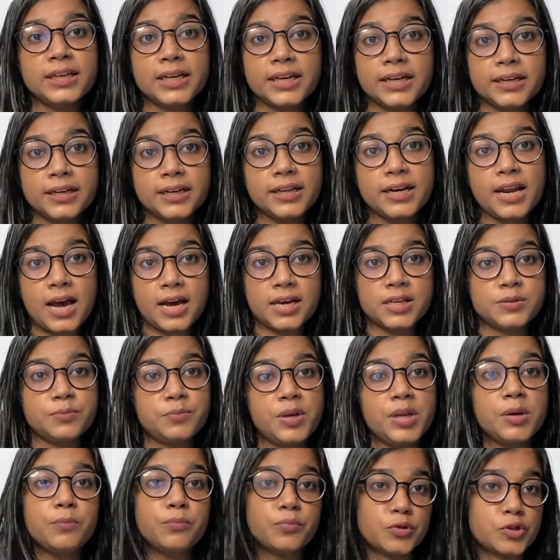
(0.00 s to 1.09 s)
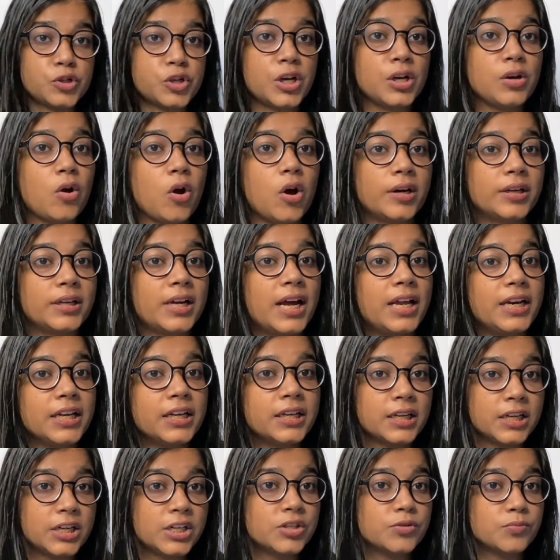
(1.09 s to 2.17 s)
LinkedIn has been pushing
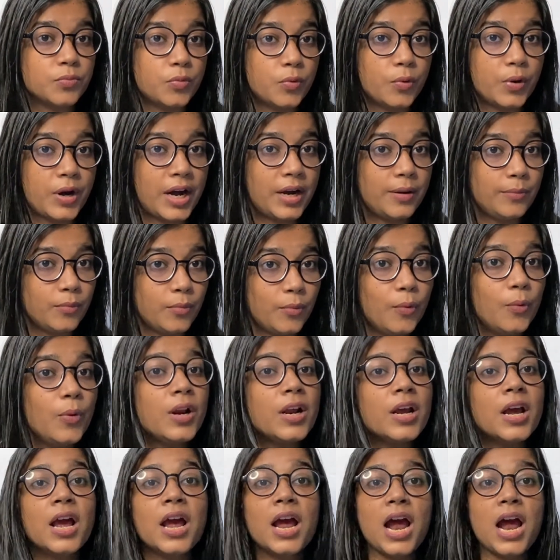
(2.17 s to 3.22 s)
organic reach more and more,